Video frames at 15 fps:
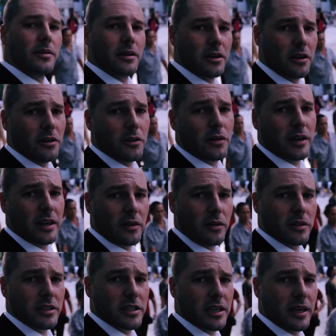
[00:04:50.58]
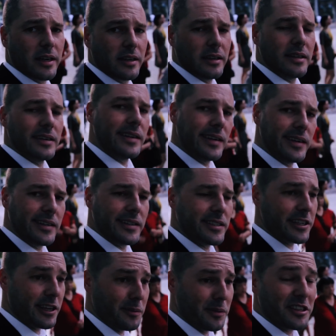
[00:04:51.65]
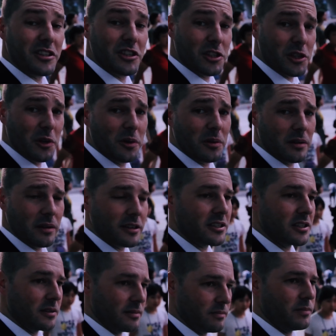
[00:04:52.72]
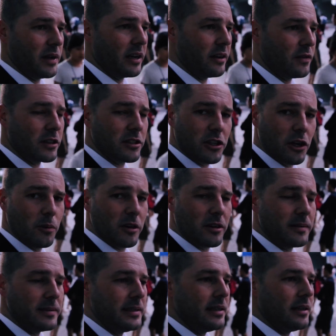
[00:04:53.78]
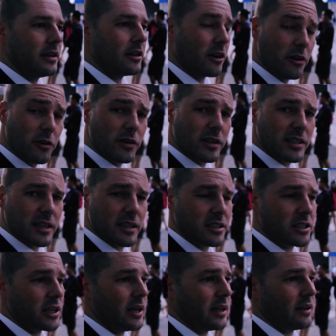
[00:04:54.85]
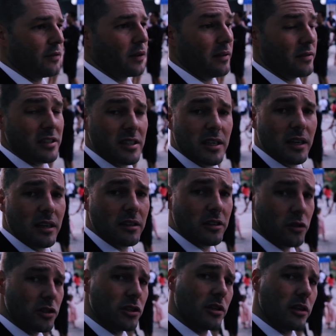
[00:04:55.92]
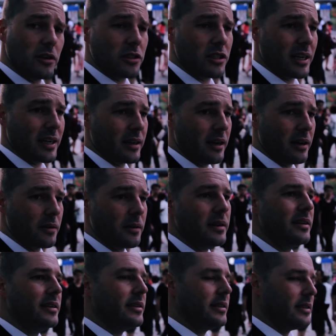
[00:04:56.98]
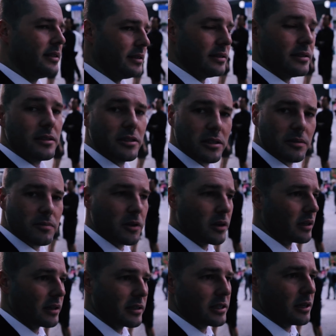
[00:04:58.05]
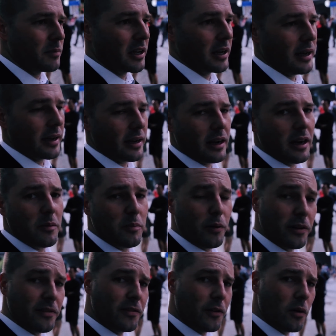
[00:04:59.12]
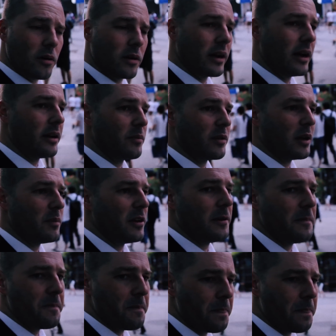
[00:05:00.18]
Conquering northern China is coming soon, end of October. Conquering southern China, if you haven't seen it, you should go check it out. got something like a 9.4 on IMDb.